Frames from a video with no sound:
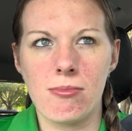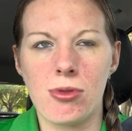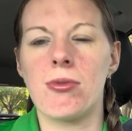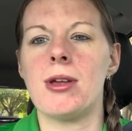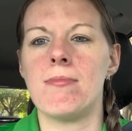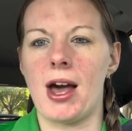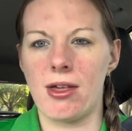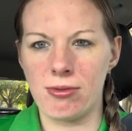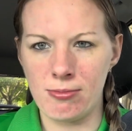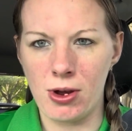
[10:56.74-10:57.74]

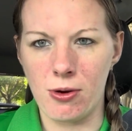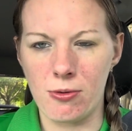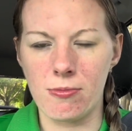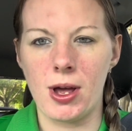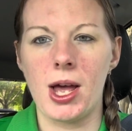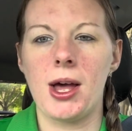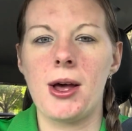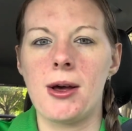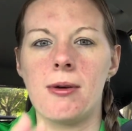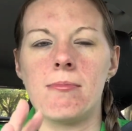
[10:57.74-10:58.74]
three-bathroom home,
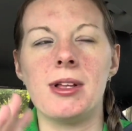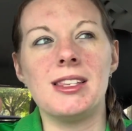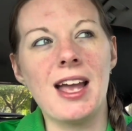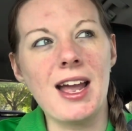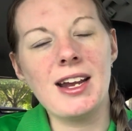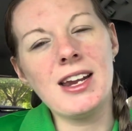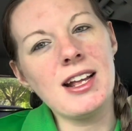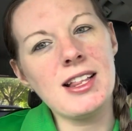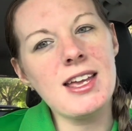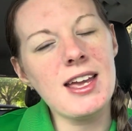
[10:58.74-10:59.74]
but
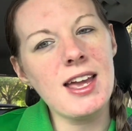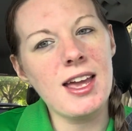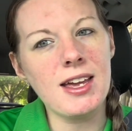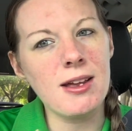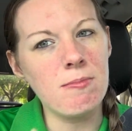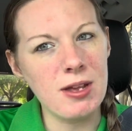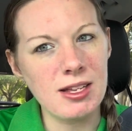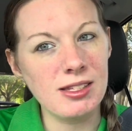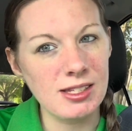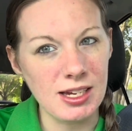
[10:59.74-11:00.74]
technically it could be a
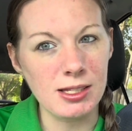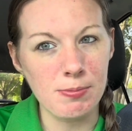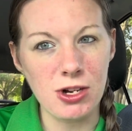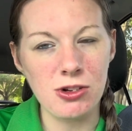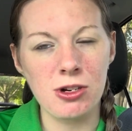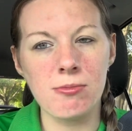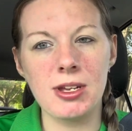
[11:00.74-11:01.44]
6-bedroom